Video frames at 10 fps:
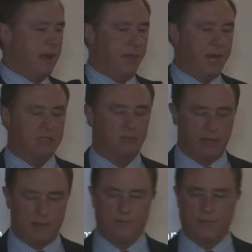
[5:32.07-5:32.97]
And that's
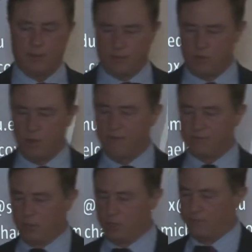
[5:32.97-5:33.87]
what you
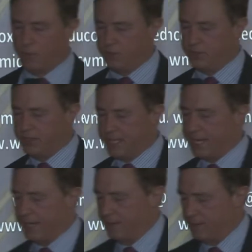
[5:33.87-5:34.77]
have to look for
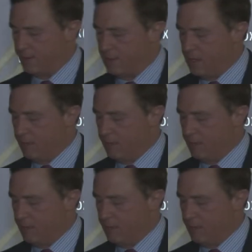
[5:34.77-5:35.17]
today.